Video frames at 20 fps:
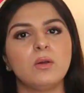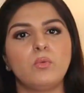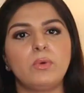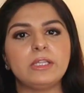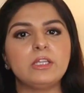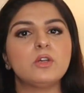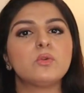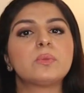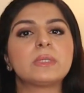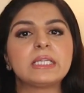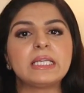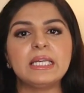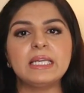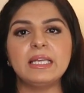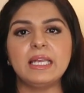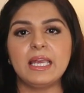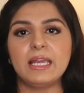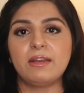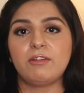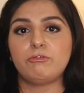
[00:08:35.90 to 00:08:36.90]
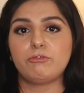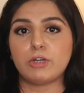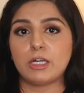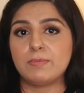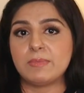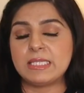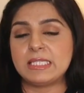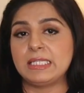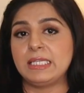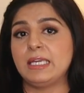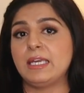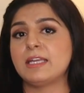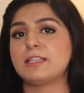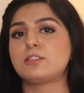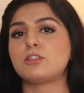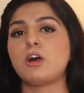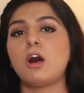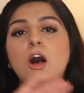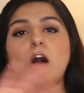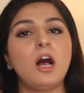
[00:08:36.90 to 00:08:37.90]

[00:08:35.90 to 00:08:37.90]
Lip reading: When you're working in pharmacy, it's